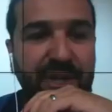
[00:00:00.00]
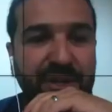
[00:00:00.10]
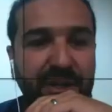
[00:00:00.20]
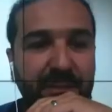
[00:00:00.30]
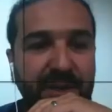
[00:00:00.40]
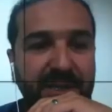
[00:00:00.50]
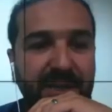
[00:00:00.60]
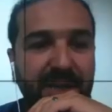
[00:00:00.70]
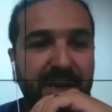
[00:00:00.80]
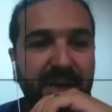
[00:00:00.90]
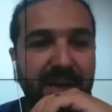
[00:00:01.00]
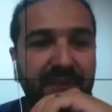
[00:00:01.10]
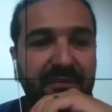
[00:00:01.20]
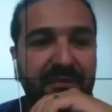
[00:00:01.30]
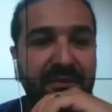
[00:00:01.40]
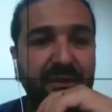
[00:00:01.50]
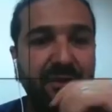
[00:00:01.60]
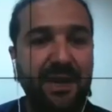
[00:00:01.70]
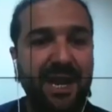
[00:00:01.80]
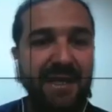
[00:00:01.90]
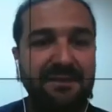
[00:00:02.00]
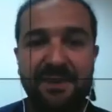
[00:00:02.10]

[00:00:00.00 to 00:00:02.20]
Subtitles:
question, but if you let